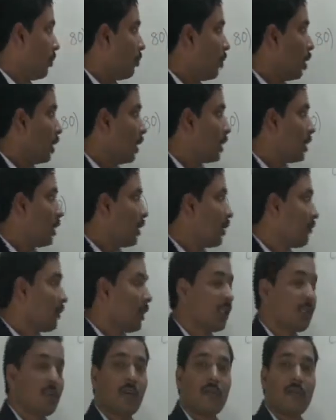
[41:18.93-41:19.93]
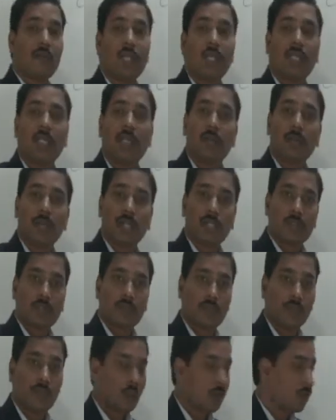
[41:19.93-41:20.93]
Molecular weight of helium
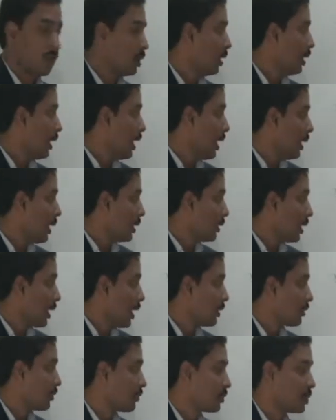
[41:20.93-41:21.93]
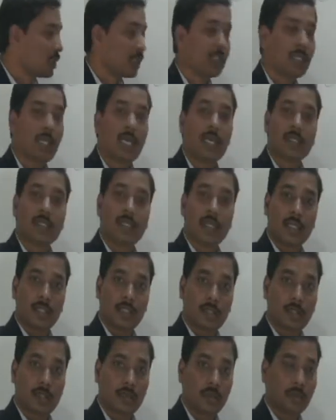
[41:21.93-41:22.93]
is 4 and hydrogen gas
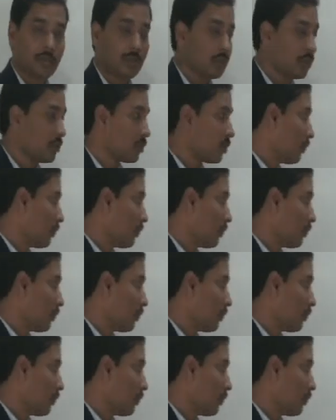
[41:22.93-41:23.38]
is 2,